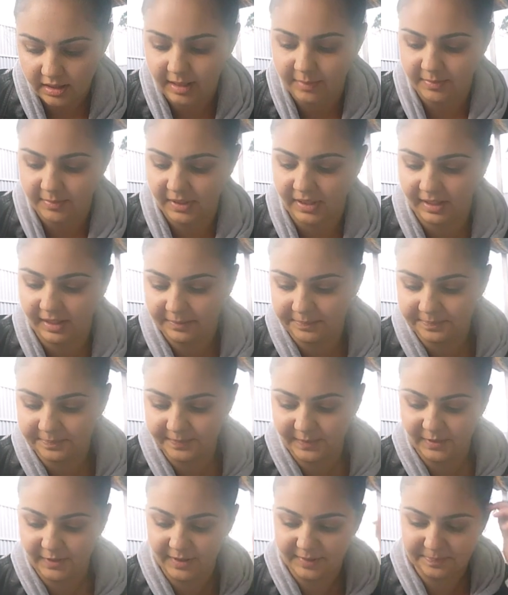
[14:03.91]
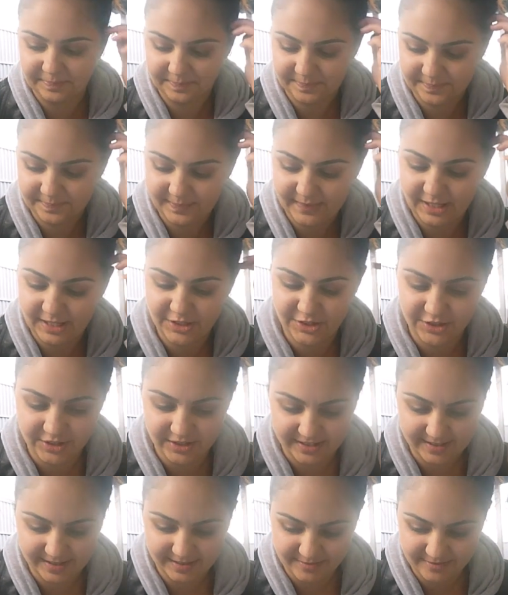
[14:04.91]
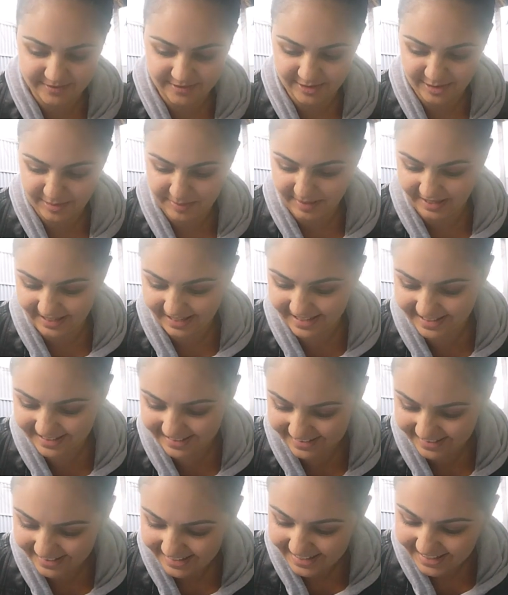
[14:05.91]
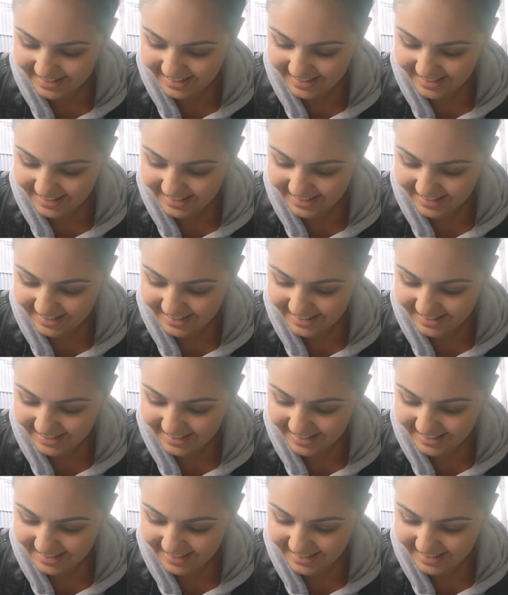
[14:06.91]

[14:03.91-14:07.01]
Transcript: Yep, okay. Definitely having that. Just confirming. Want to give